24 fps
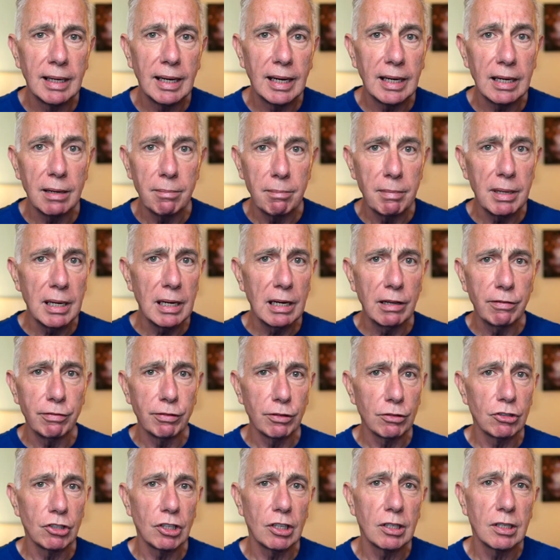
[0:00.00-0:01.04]
and a
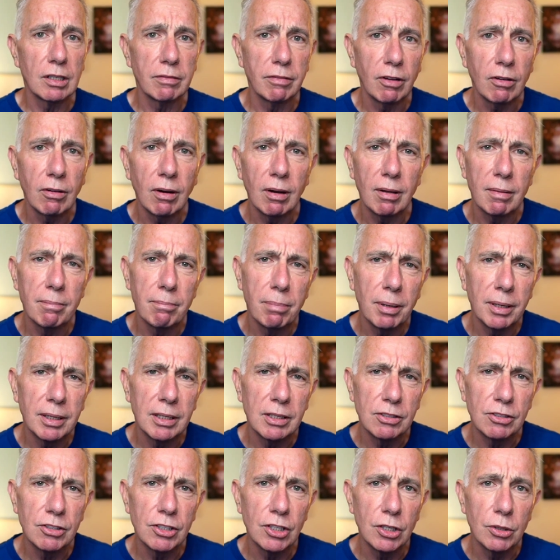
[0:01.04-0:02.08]
meaningful chunk of online
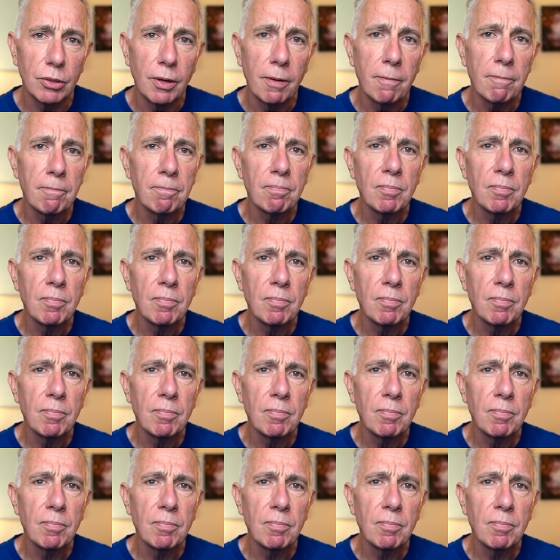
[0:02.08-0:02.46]
buyers do,